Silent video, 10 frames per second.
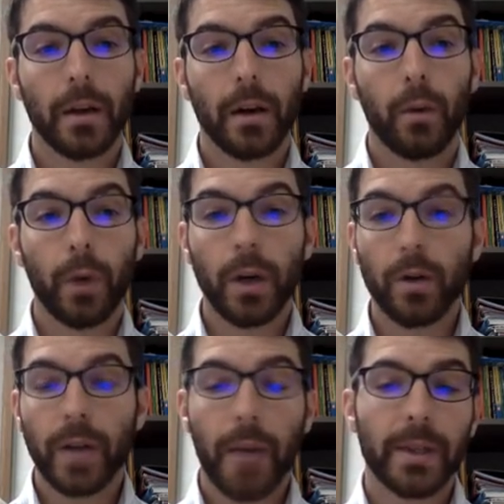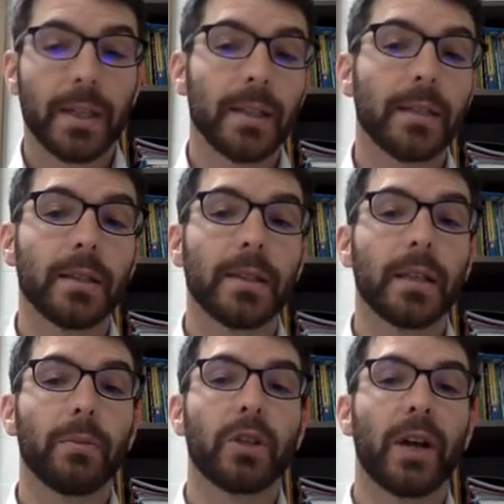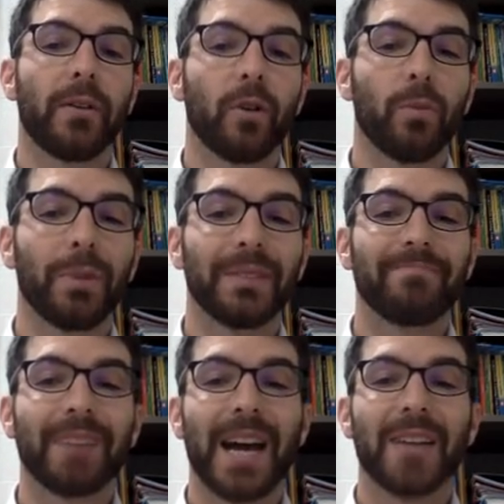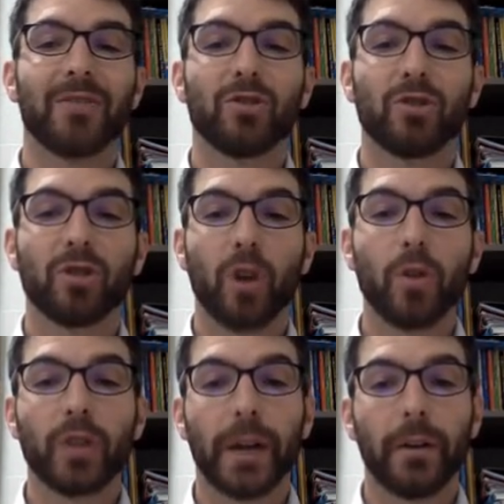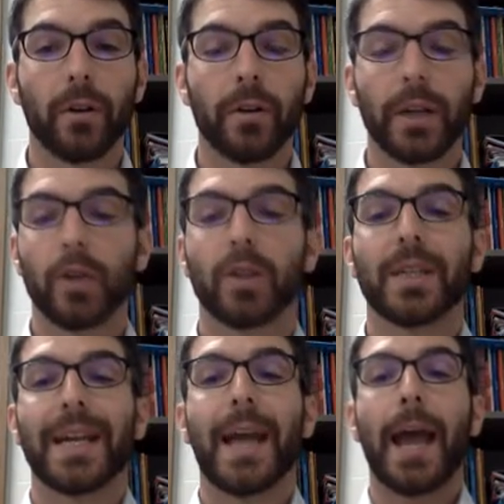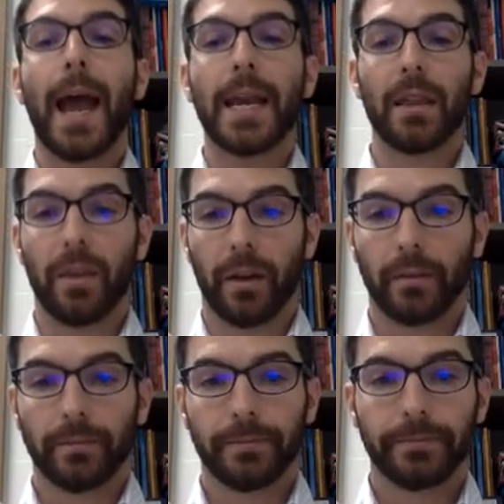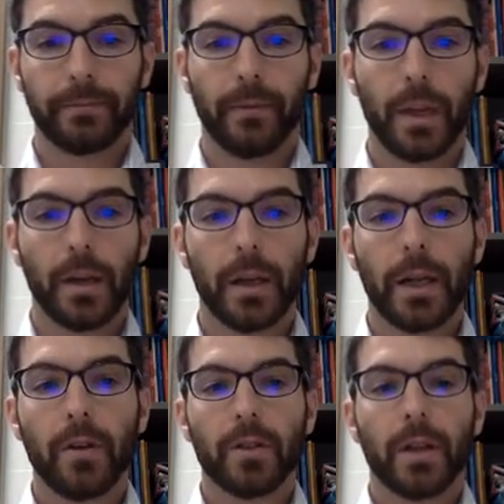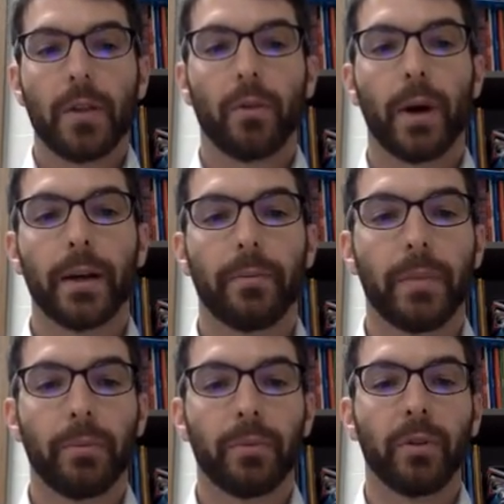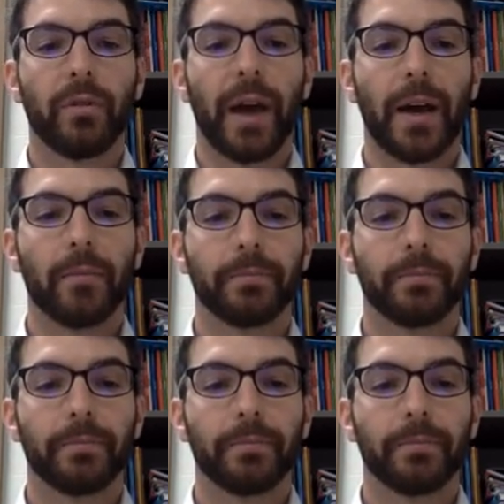We know topic sentences need to be general, but not so general that you could say anything. Here's another way to improve that.